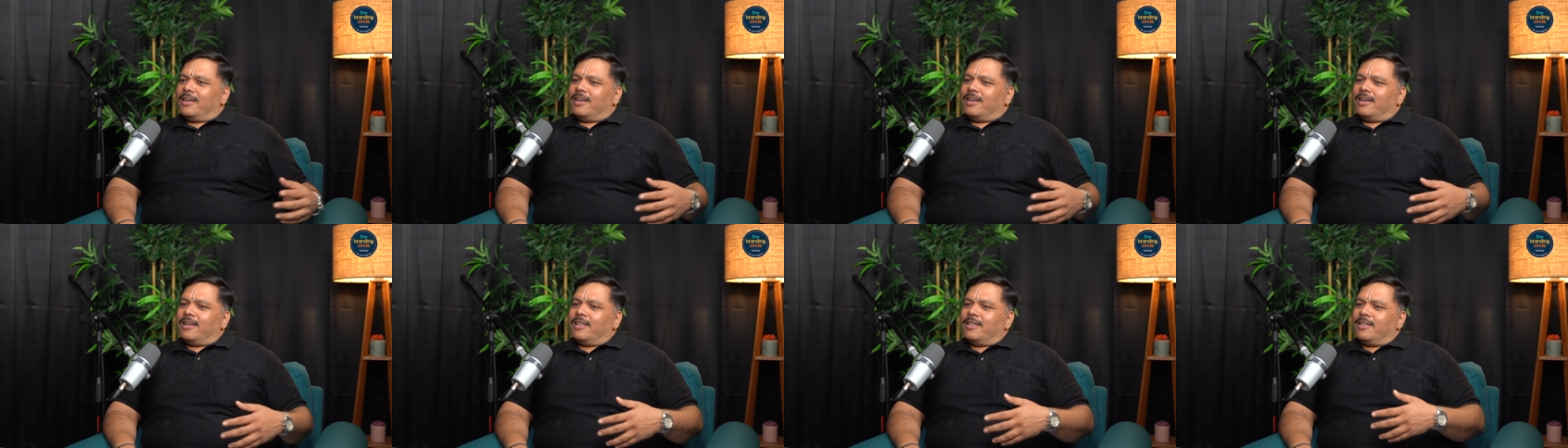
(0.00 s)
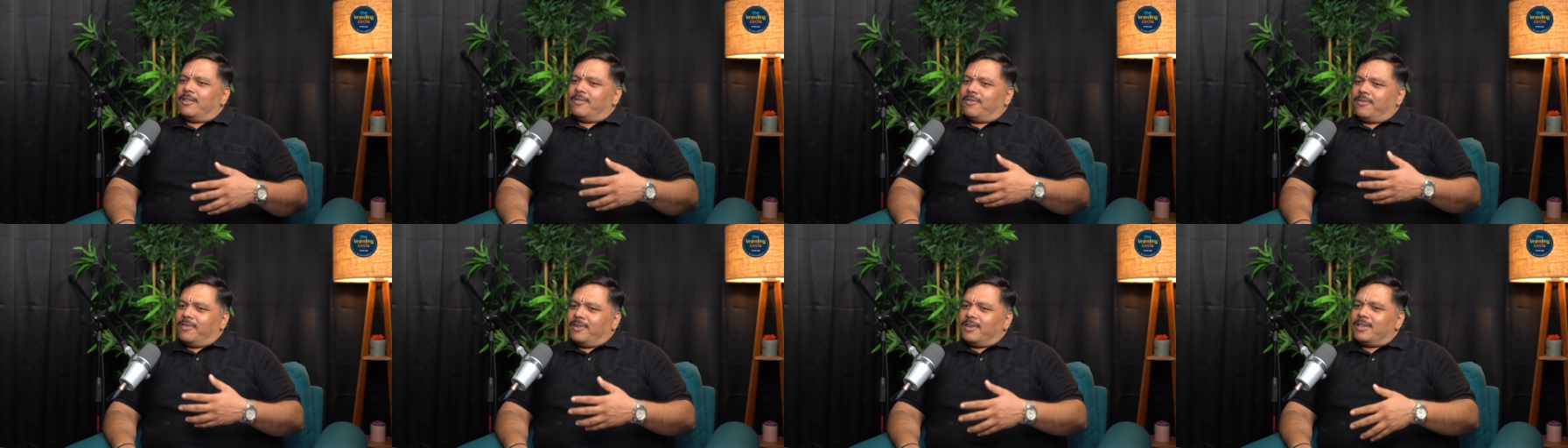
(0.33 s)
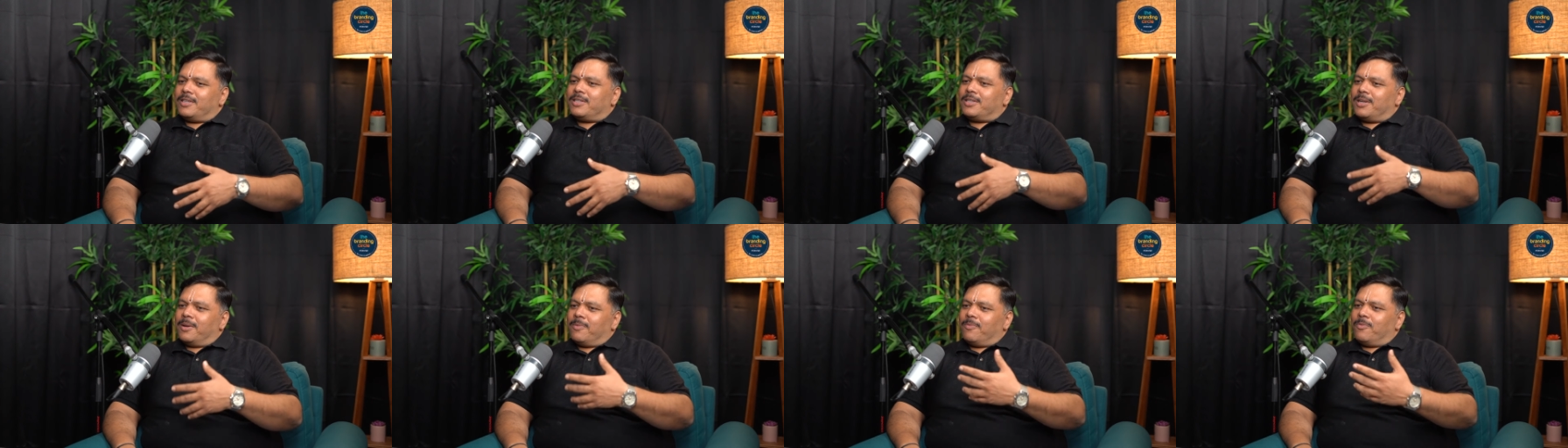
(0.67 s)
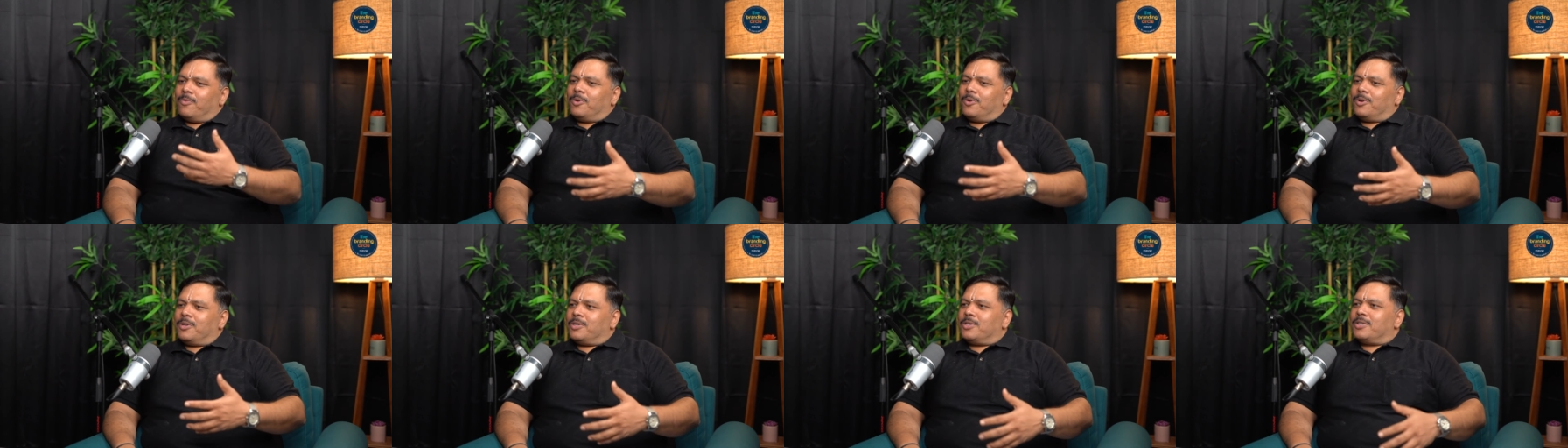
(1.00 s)
The first step
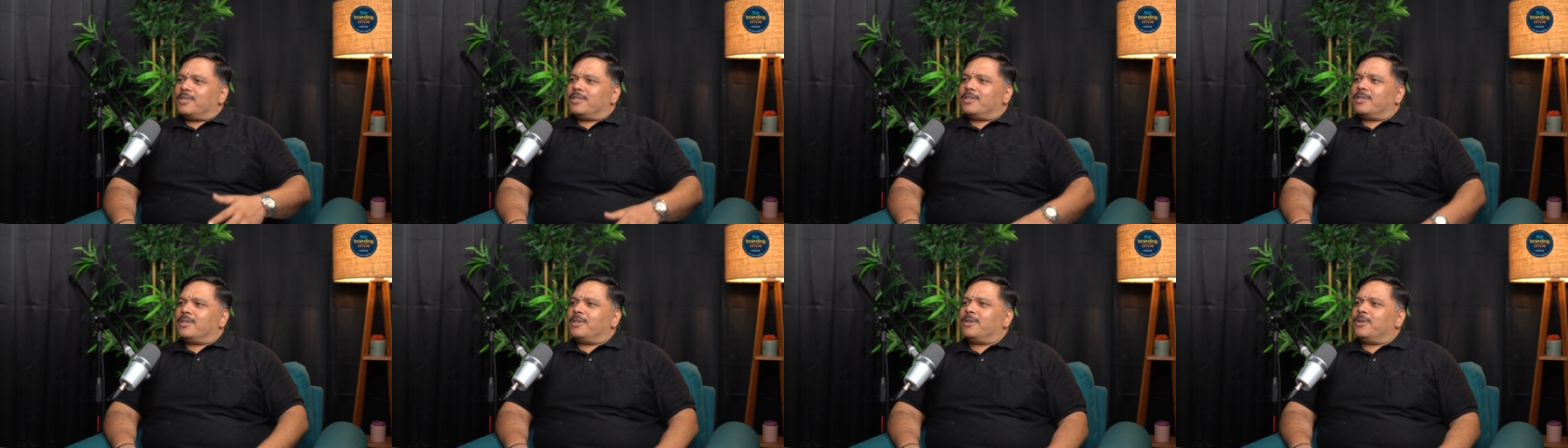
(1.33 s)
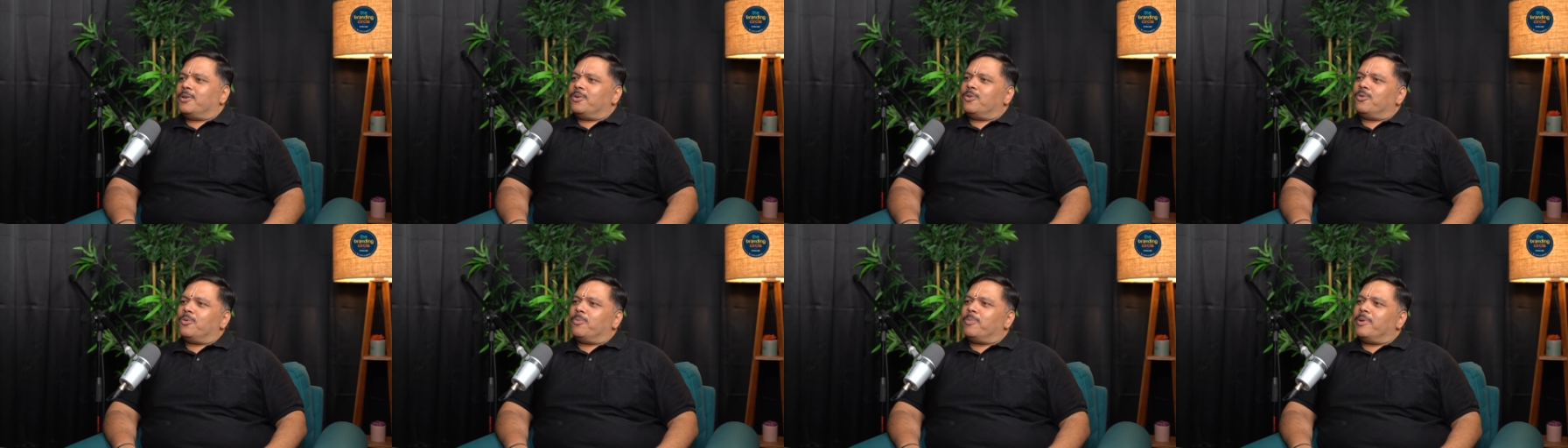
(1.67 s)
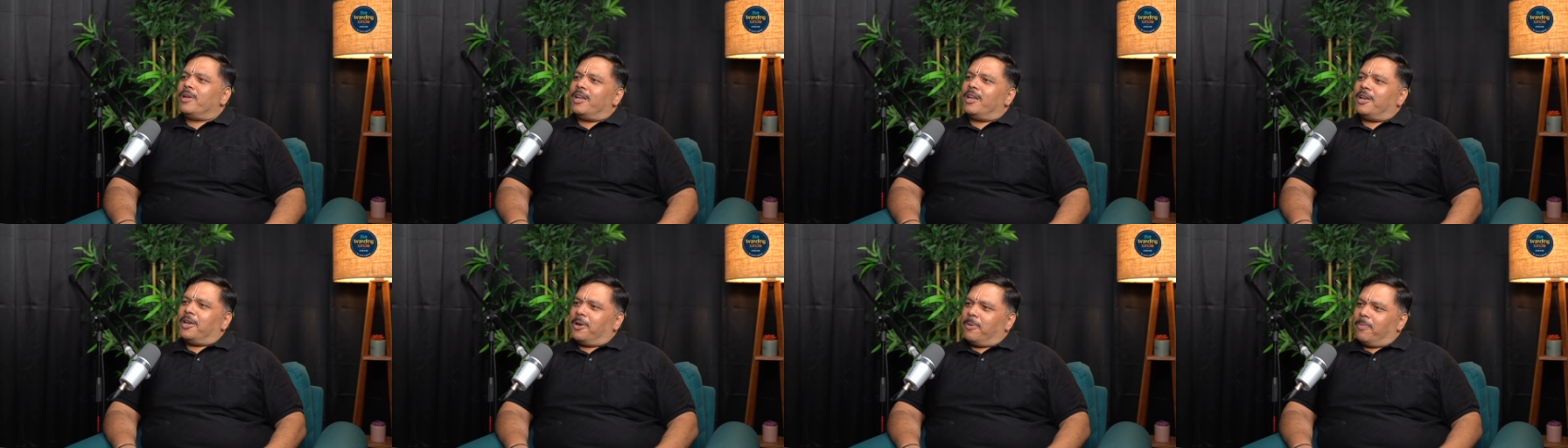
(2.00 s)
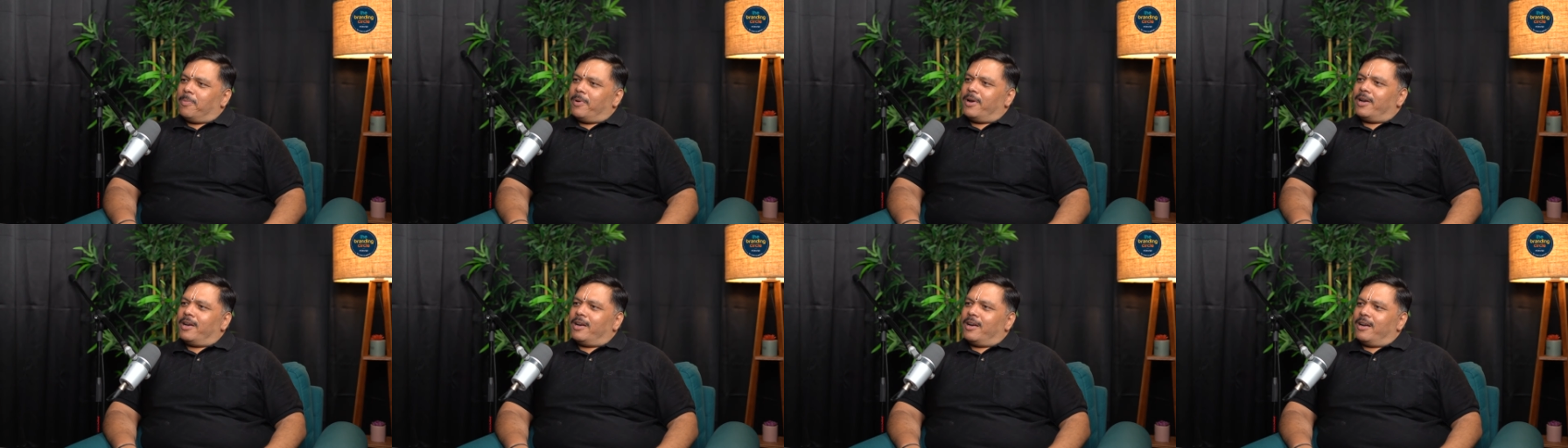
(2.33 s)
was to be
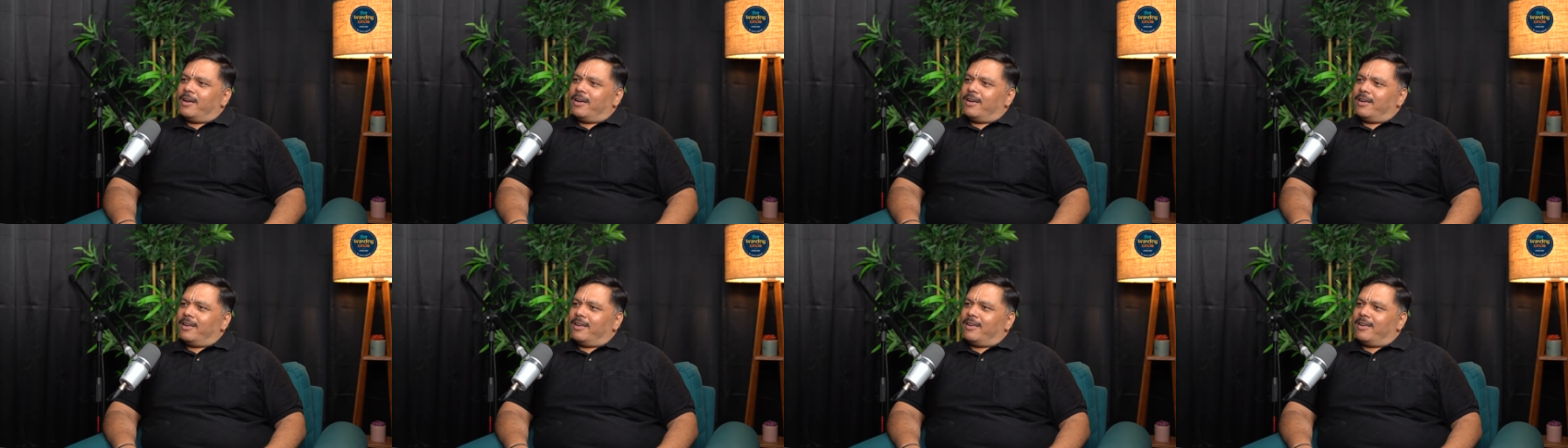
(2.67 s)
independent,